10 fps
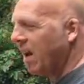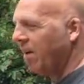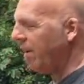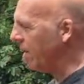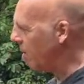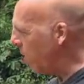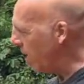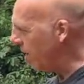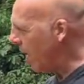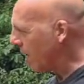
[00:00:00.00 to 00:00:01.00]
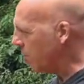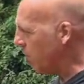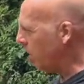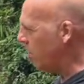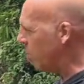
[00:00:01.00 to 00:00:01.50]
area where
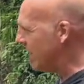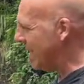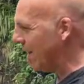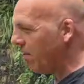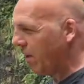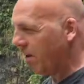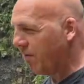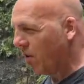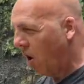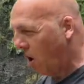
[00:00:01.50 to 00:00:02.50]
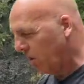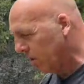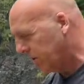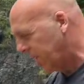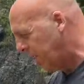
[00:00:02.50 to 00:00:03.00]
Nakamura was living for all
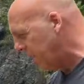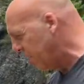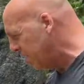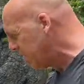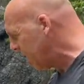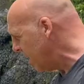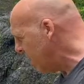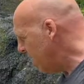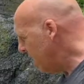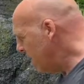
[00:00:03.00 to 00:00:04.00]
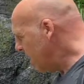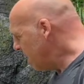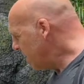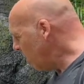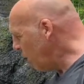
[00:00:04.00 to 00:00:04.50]
those years.
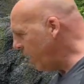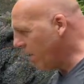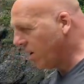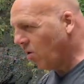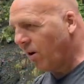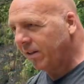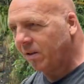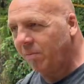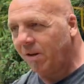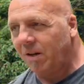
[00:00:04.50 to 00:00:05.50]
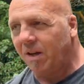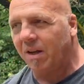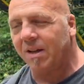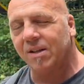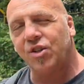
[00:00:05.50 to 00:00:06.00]
So we are going to be
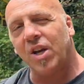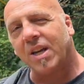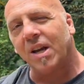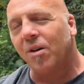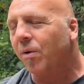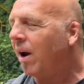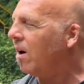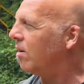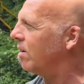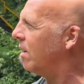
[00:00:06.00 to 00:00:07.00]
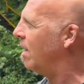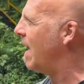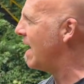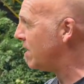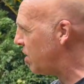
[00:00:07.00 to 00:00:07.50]
checking around,
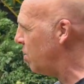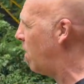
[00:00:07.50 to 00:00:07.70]
as you